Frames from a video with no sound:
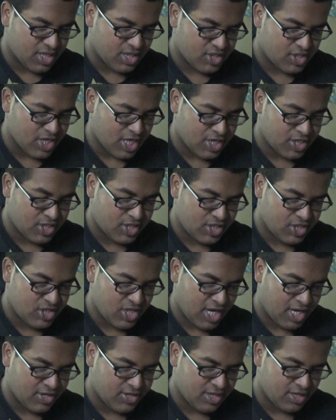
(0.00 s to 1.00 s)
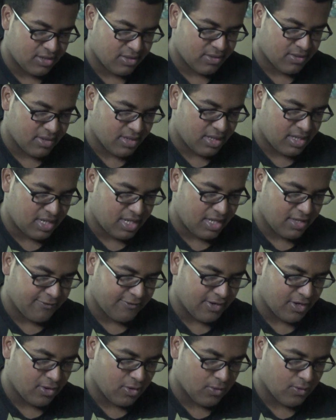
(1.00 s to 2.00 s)
gigantic
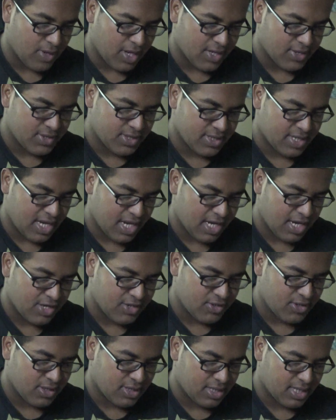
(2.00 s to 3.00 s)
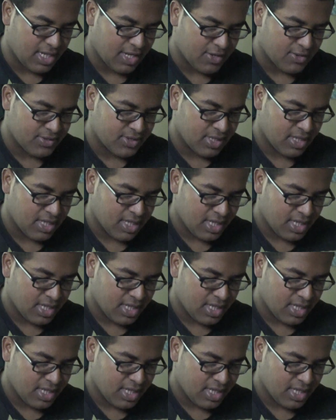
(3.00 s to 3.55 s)
elephant who rises high into the clouds,